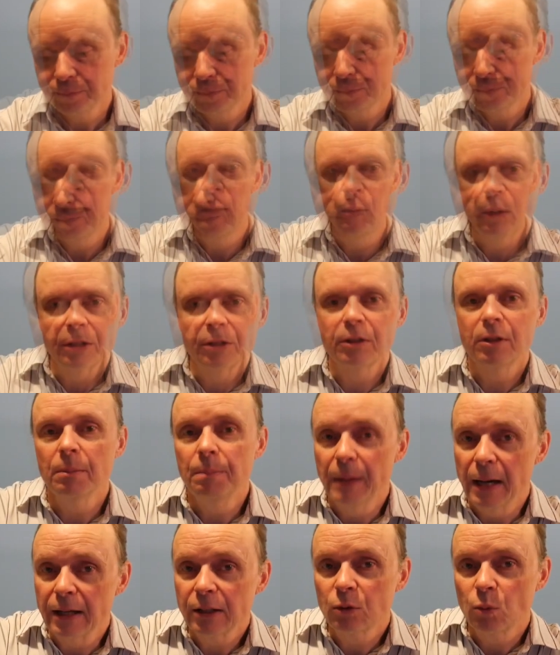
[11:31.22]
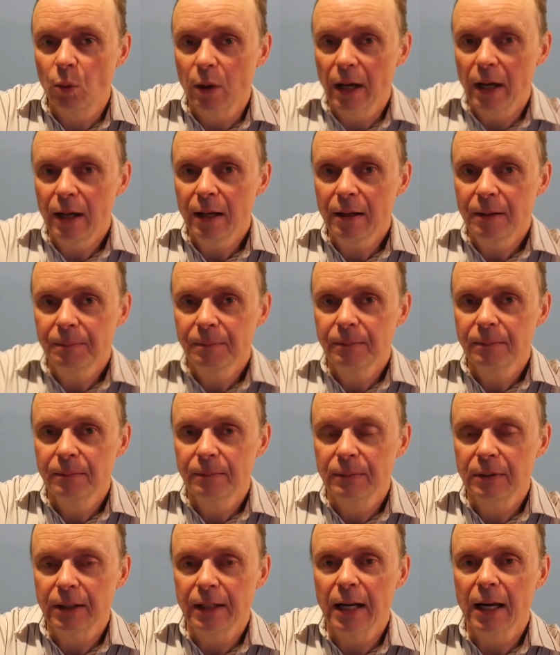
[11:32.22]
And what's the best way
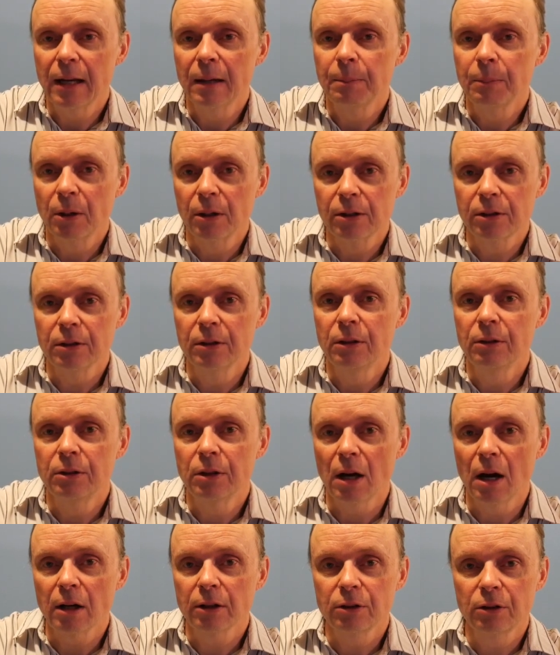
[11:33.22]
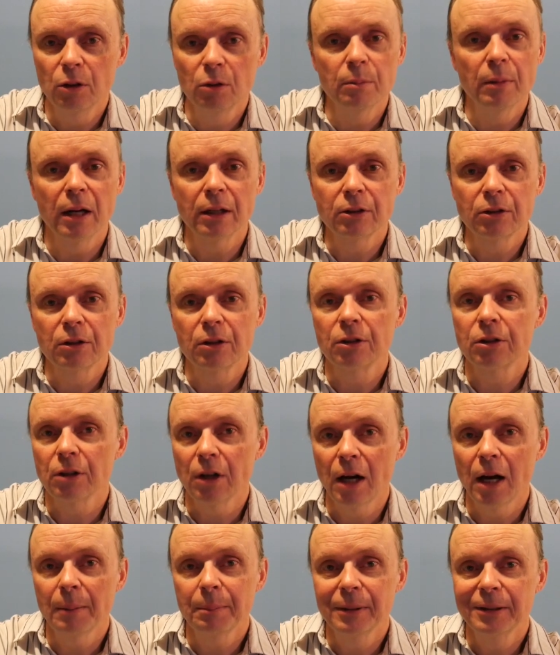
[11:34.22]
to get a person who talks too much to
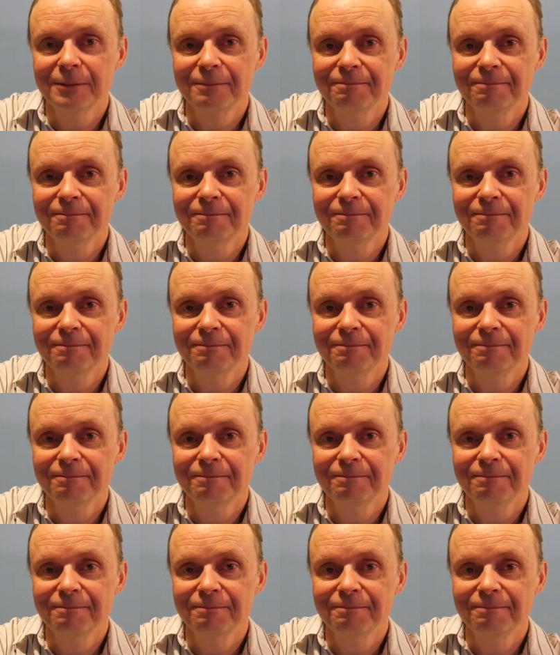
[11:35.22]
stop?